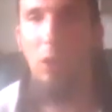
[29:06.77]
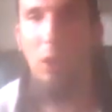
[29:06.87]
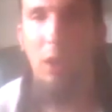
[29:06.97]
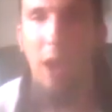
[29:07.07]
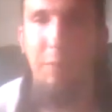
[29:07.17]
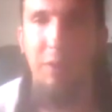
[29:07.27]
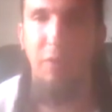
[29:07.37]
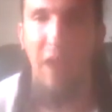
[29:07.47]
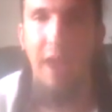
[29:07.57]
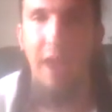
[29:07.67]
I mean,
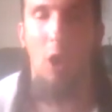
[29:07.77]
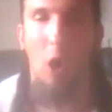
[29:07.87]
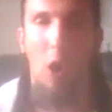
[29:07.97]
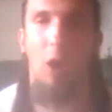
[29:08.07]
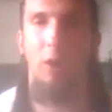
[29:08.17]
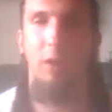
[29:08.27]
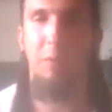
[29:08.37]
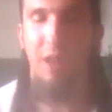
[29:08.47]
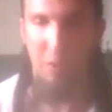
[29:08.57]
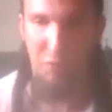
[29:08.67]
they are. I mean,
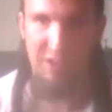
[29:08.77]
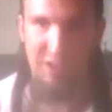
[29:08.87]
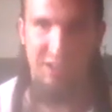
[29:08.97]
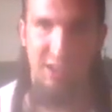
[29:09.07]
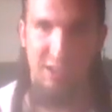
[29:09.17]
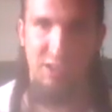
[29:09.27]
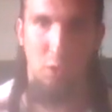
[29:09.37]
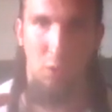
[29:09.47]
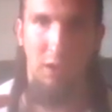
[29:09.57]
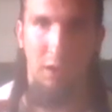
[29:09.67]
this is a
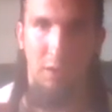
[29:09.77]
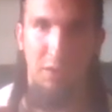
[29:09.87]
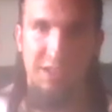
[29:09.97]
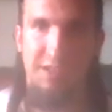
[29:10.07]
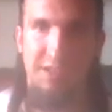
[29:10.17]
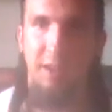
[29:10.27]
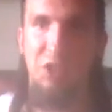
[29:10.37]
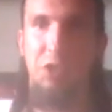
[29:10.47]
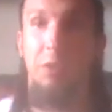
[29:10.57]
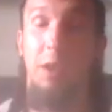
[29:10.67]
story, this is a legend
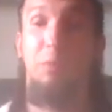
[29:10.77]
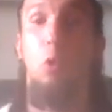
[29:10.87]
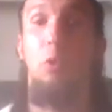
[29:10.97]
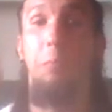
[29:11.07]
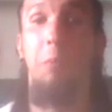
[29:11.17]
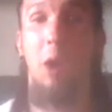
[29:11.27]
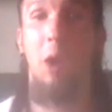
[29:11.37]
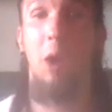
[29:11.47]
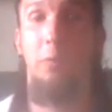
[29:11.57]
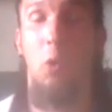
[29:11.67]
told in modern
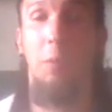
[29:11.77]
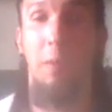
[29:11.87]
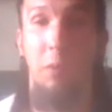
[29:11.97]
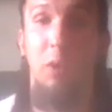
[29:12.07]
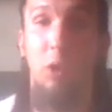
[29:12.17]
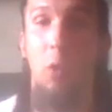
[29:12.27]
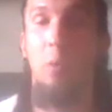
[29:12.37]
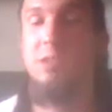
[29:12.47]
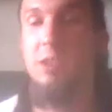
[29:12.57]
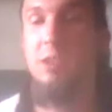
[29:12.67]
form. I mean, we go and we
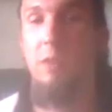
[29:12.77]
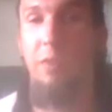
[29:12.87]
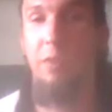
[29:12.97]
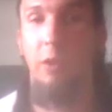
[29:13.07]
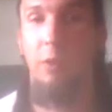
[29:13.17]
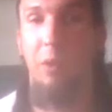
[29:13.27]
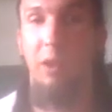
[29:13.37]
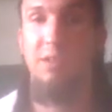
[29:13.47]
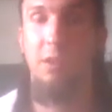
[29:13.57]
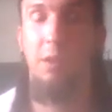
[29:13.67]
see it in the theater, but it's
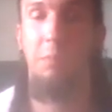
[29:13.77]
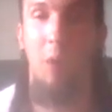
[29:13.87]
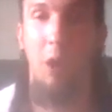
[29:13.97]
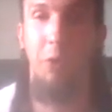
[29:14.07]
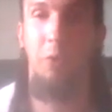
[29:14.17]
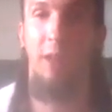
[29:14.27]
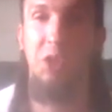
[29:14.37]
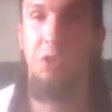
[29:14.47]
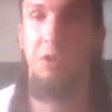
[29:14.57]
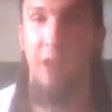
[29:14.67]
still a modern legend
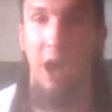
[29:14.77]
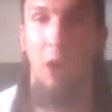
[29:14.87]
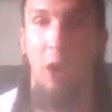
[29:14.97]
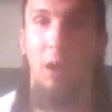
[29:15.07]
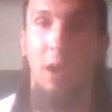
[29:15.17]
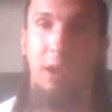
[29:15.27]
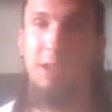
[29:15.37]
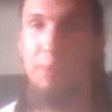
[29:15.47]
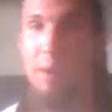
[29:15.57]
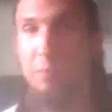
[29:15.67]
now. It's
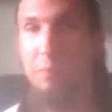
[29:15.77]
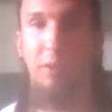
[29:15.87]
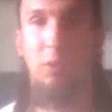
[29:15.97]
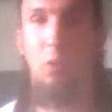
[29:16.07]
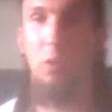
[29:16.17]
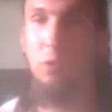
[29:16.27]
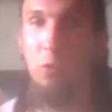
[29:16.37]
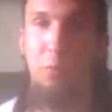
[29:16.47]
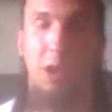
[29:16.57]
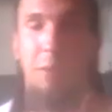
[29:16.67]
probably going to
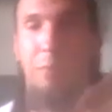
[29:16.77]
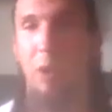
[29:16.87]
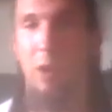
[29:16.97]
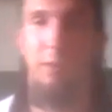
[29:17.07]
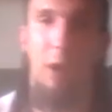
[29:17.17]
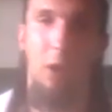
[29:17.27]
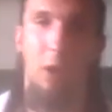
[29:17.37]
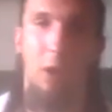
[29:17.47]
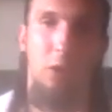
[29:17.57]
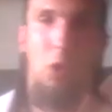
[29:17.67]
become a part of our
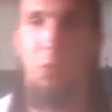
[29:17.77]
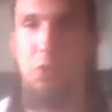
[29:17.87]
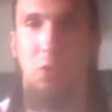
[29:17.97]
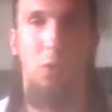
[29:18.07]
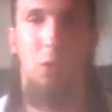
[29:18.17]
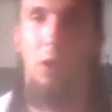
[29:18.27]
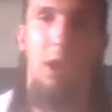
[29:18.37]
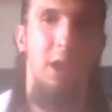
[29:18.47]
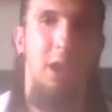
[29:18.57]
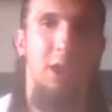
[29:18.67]
cultural,
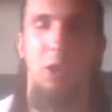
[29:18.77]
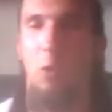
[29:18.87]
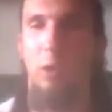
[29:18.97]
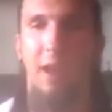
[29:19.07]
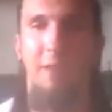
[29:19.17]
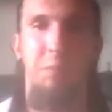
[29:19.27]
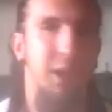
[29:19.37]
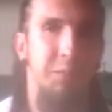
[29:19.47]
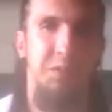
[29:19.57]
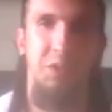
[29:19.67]
you know, we're going to have memes
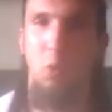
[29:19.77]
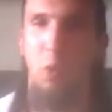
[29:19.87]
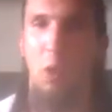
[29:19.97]
and quotes.